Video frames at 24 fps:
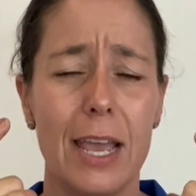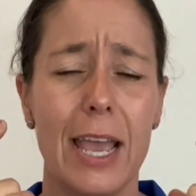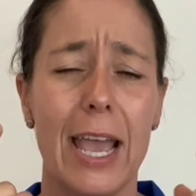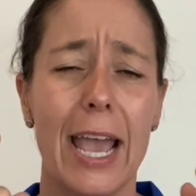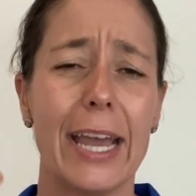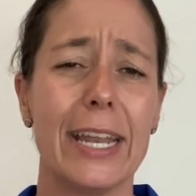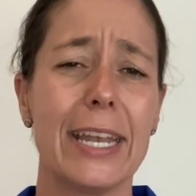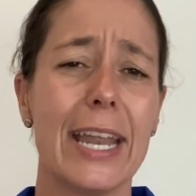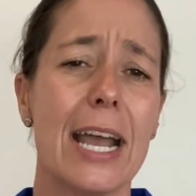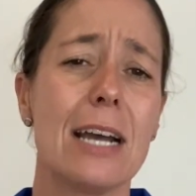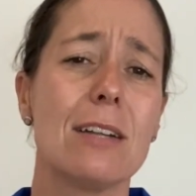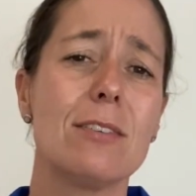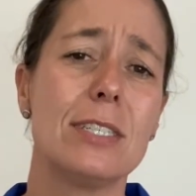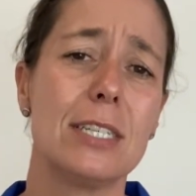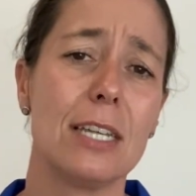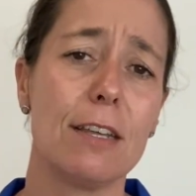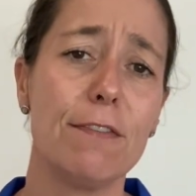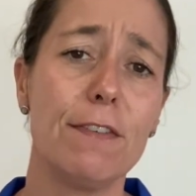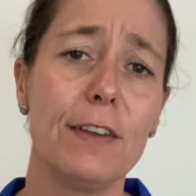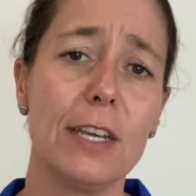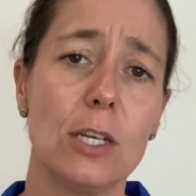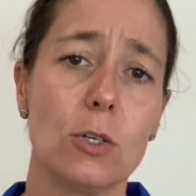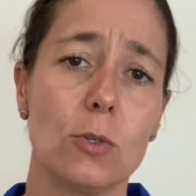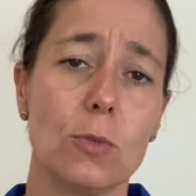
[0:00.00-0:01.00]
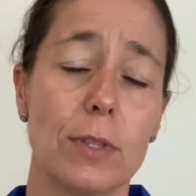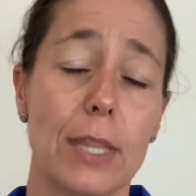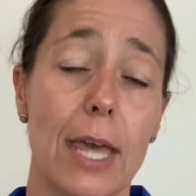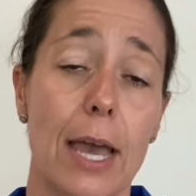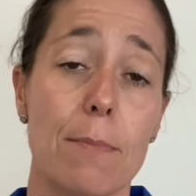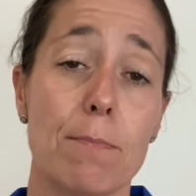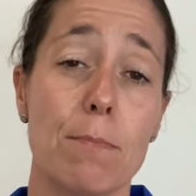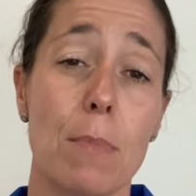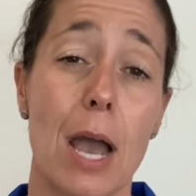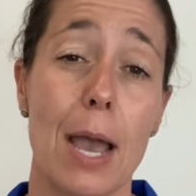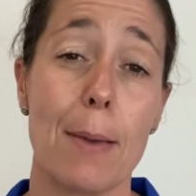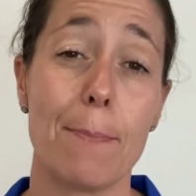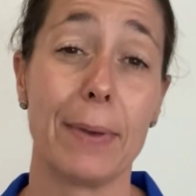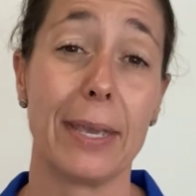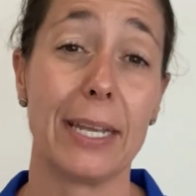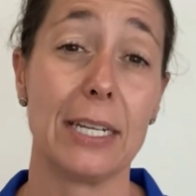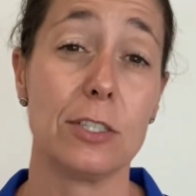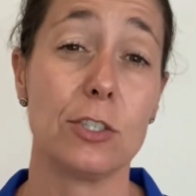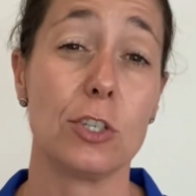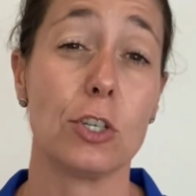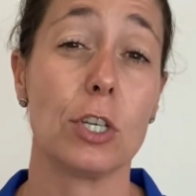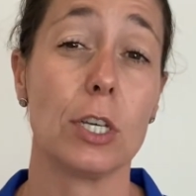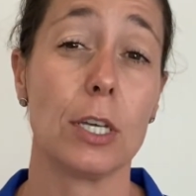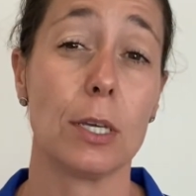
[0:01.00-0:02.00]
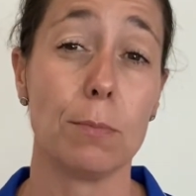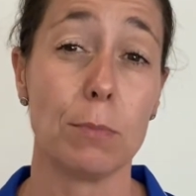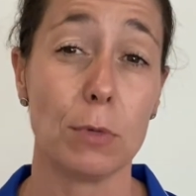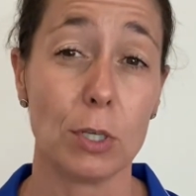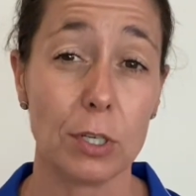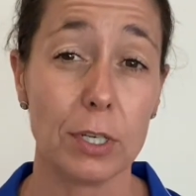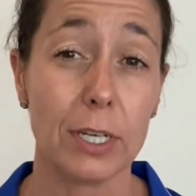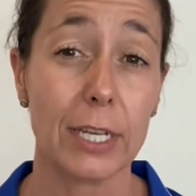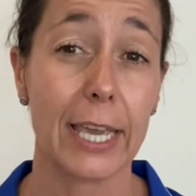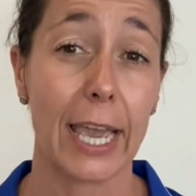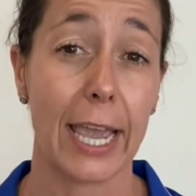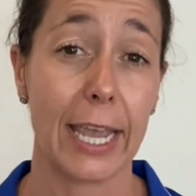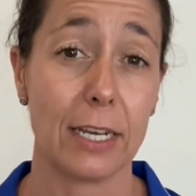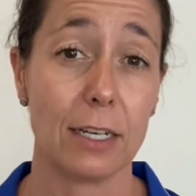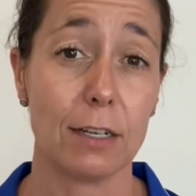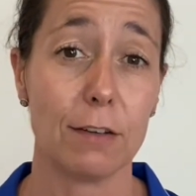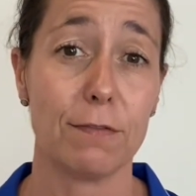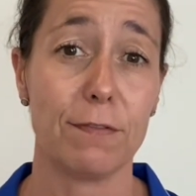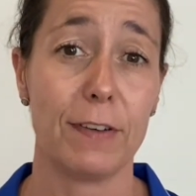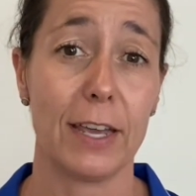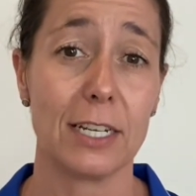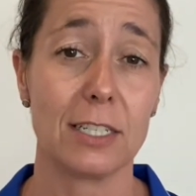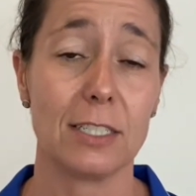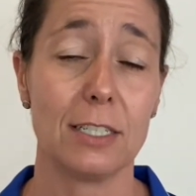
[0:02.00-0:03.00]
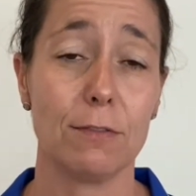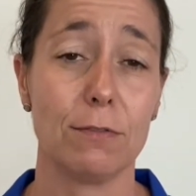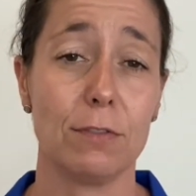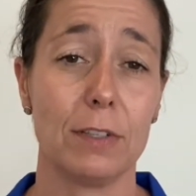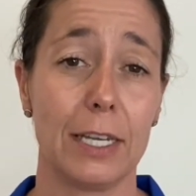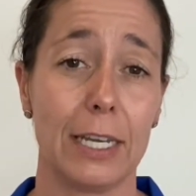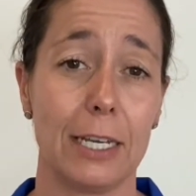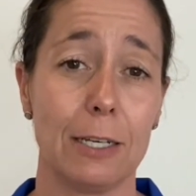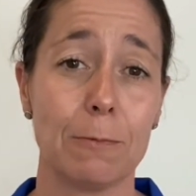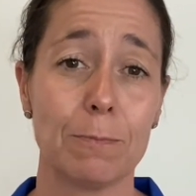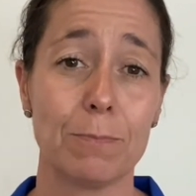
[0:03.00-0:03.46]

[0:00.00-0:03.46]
and how difficult that might be to communicate effectively.